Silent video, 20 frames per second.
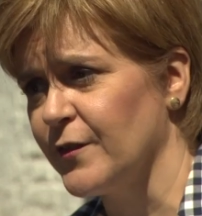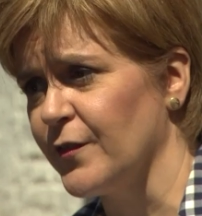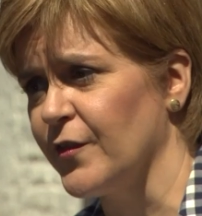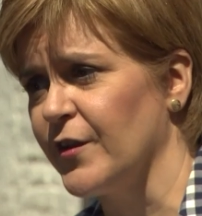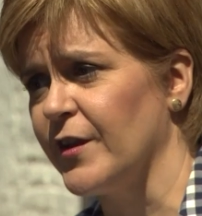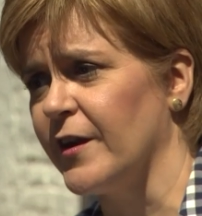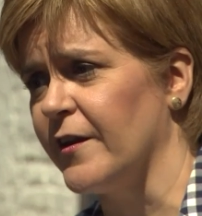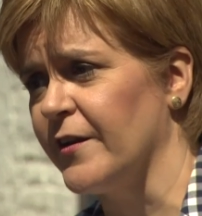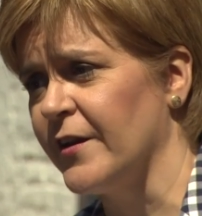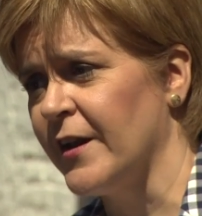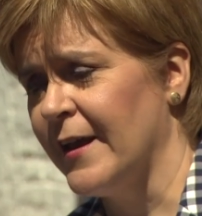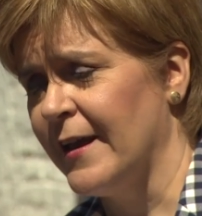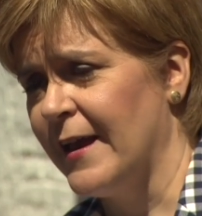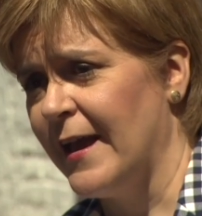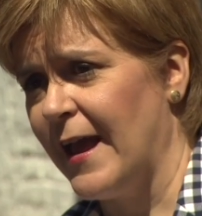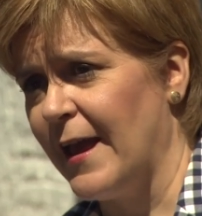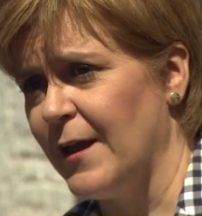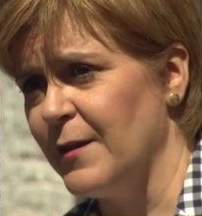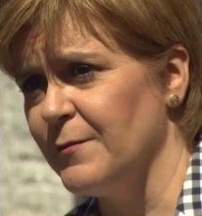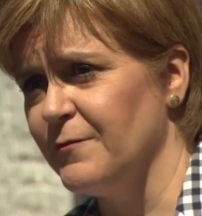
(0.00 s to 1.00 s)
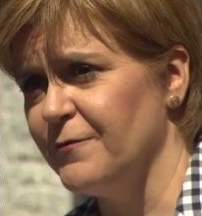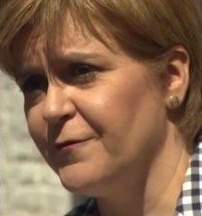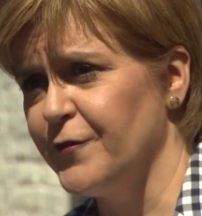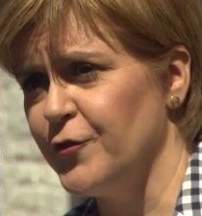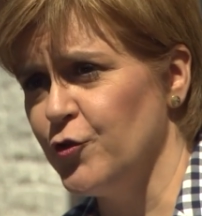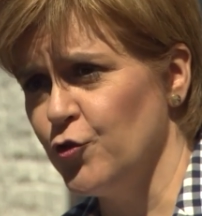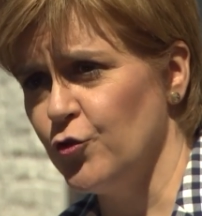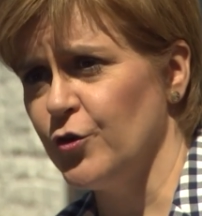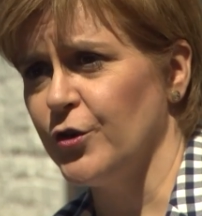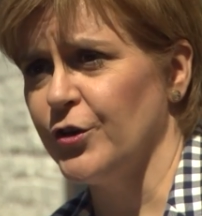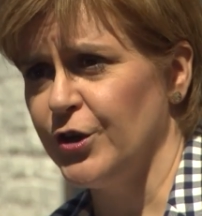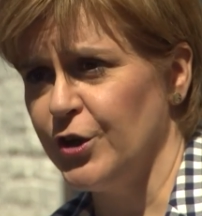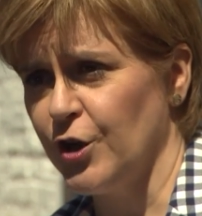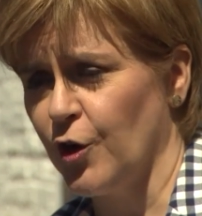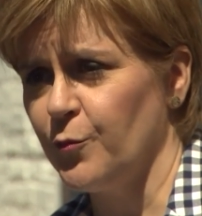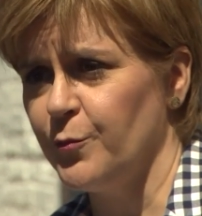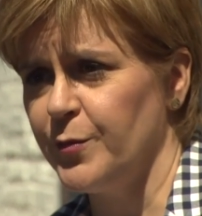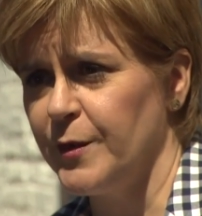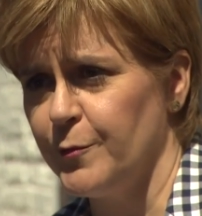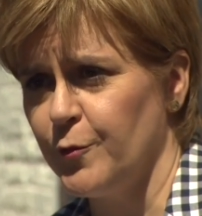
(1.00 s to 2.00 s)
that there are uh, fewer
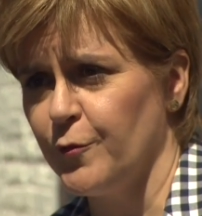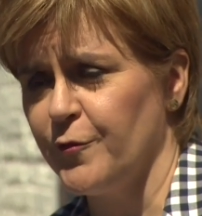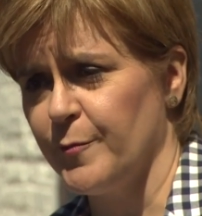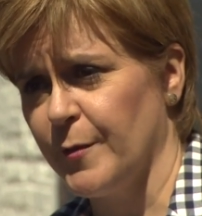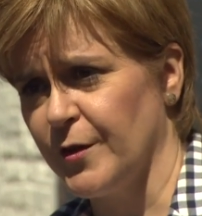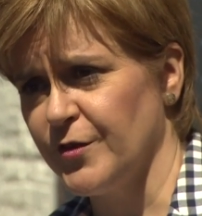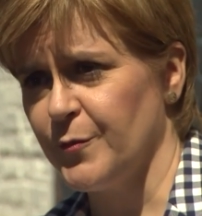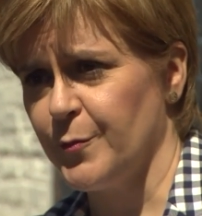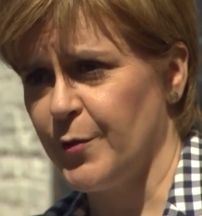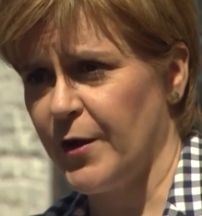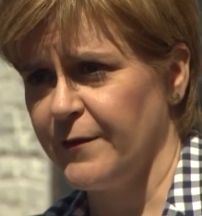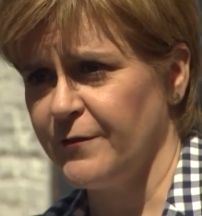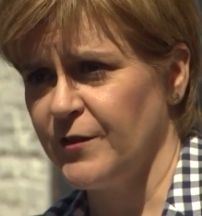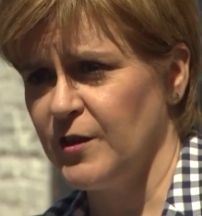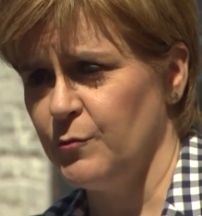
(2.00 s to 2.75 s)
young people from our deprived